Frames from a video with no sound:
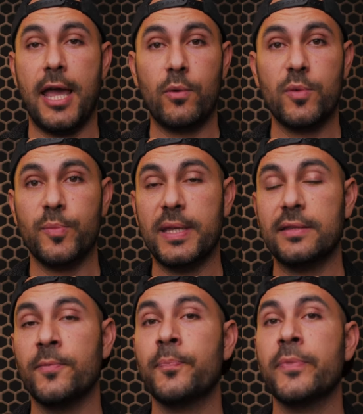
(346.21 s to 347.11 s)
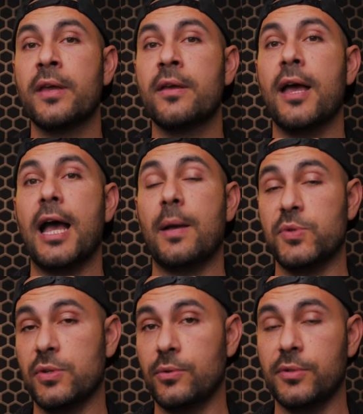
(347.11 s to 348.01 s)
equipment,
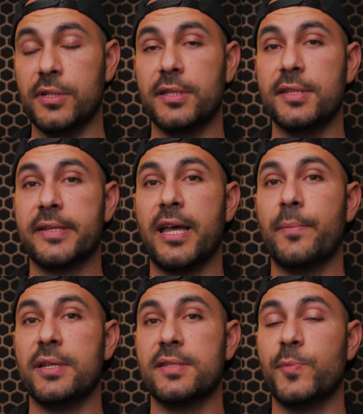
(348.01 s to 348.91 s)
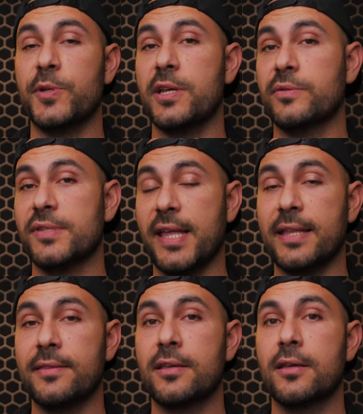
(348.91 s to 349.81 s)
absolutely, this camera is pretty
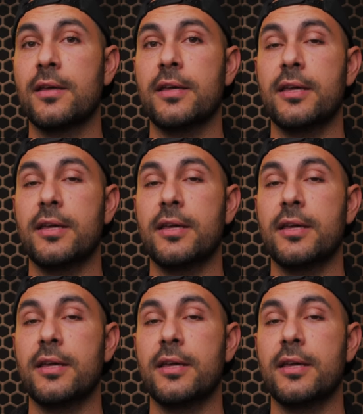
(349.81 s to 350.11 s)
outstanding.